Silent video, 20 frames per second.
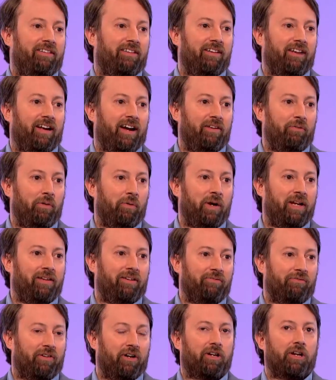tonight, we're
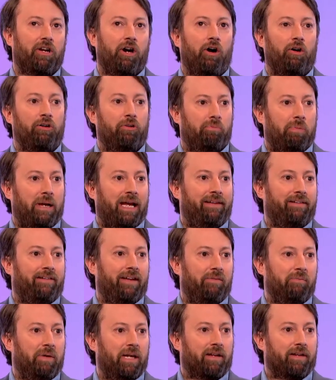waiting for a cod
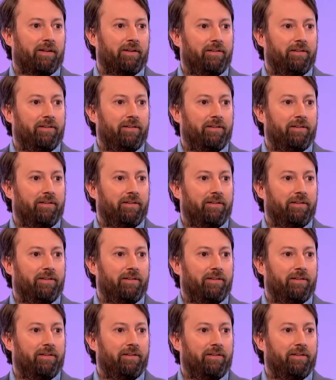pandemic.